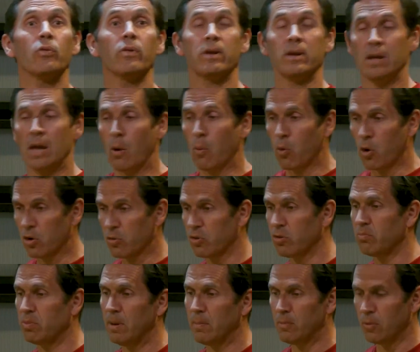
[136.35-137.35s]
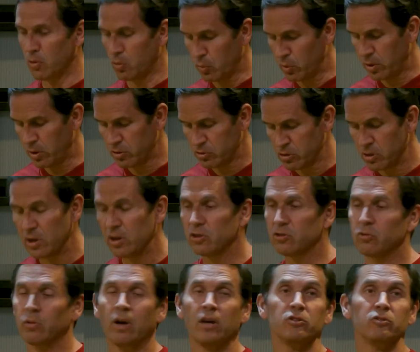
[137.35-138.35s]
And I work with people who
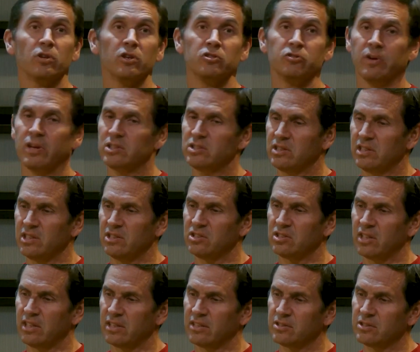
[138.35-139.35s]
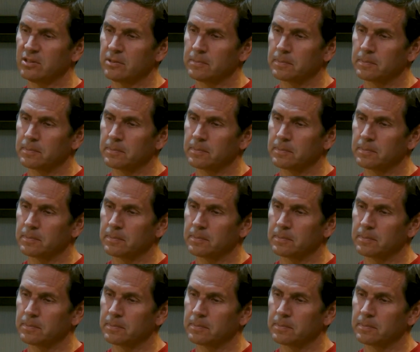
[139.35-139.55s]
try to address these things.